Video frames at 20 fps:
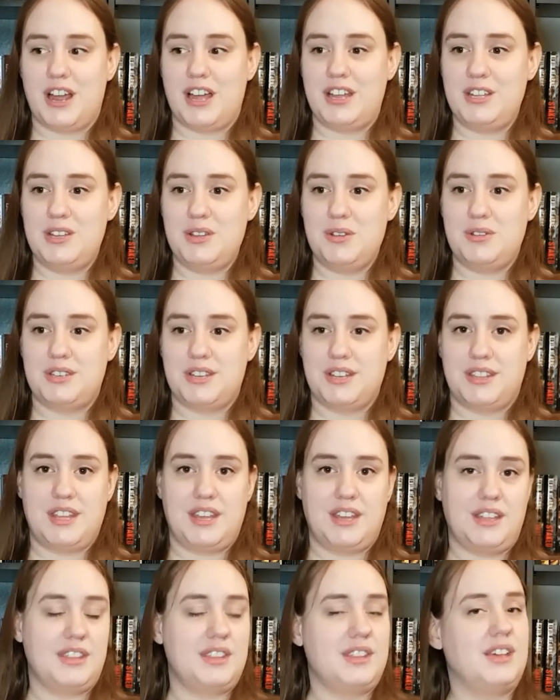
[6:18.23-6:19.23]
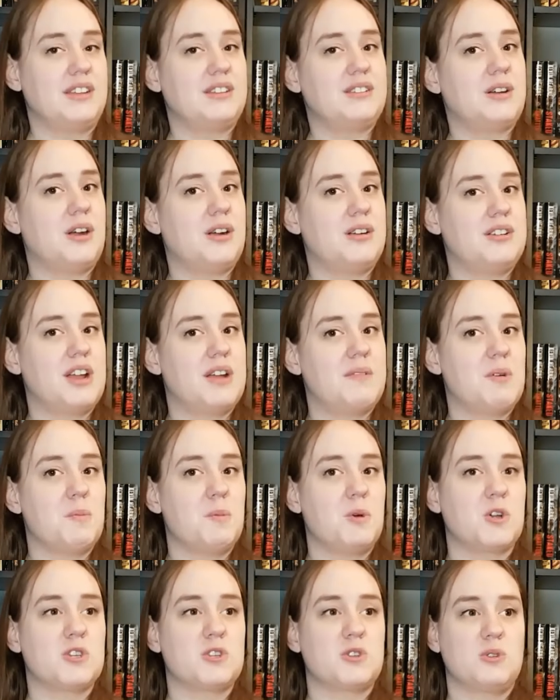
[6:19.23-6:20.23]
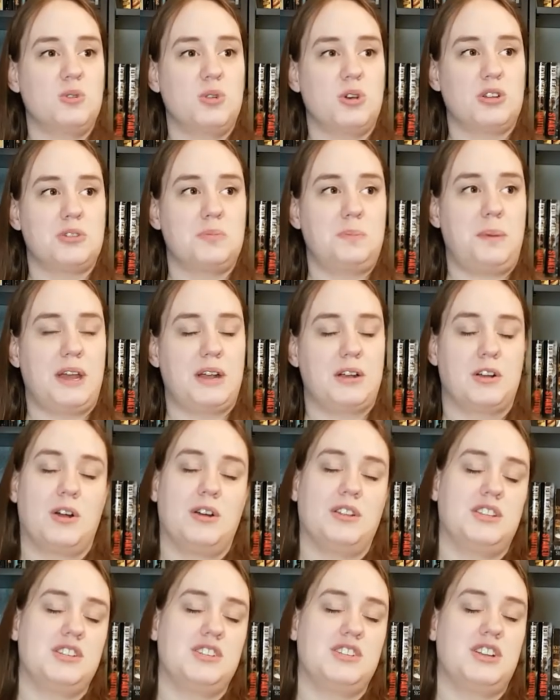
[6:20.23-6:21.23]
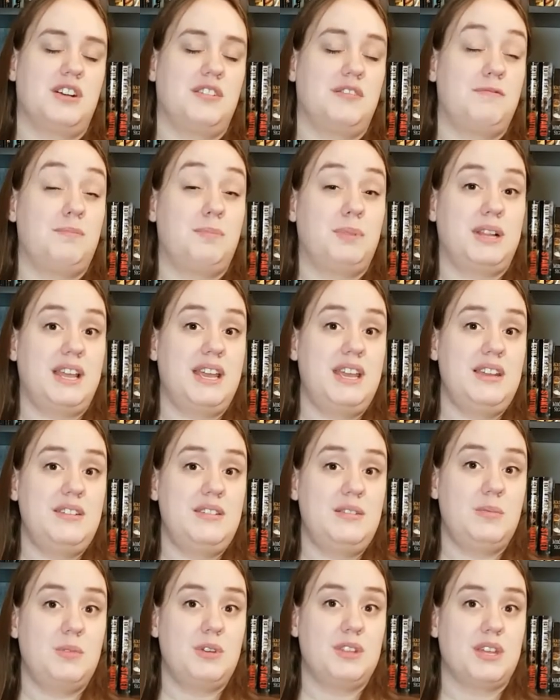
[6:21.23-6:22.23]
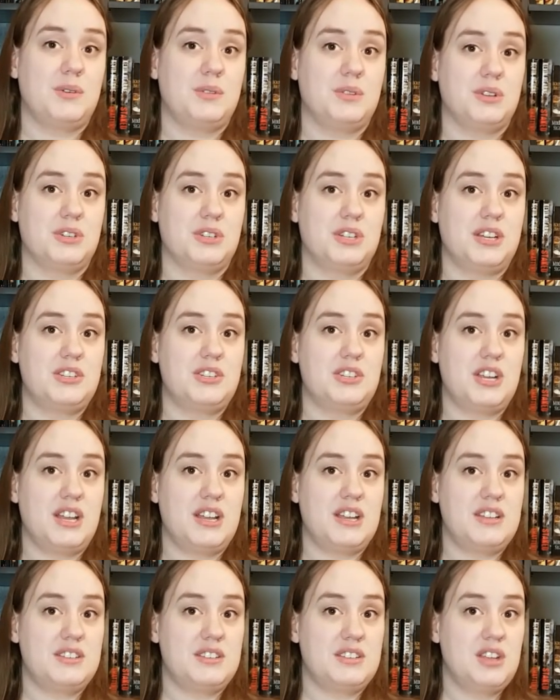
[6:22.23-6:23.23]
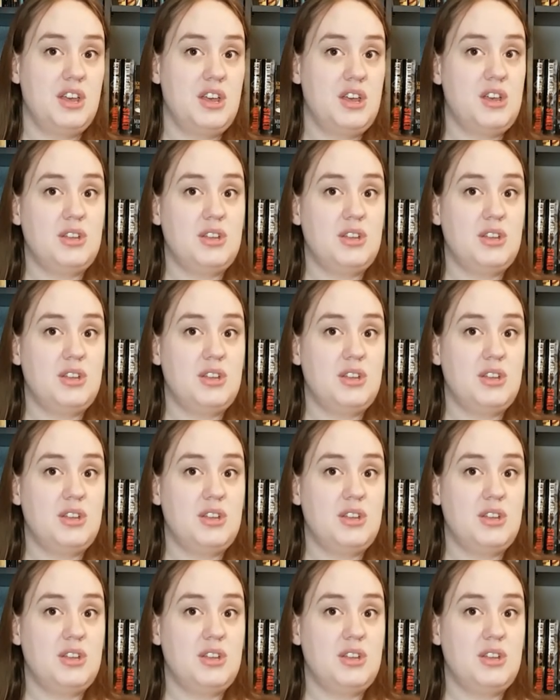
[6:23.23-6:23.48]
I used to think that hardcover books looked better on the shelf plain without their dust jackets.